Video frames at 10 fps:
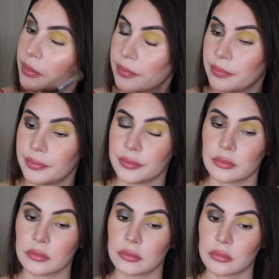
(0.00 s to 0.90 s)
or
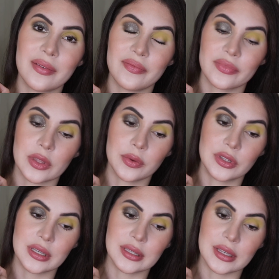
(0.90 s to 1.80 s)
Acacia,
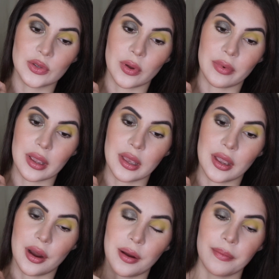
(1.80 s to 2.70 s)
which is this one right
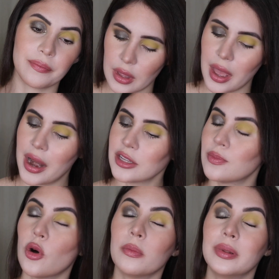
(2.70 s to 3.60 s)
here, and a
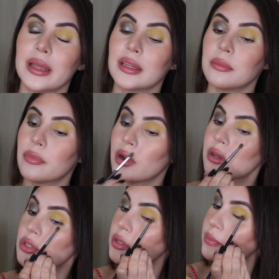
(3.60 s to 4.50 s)
small blending
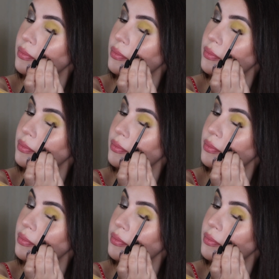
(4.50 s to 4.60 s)
brush.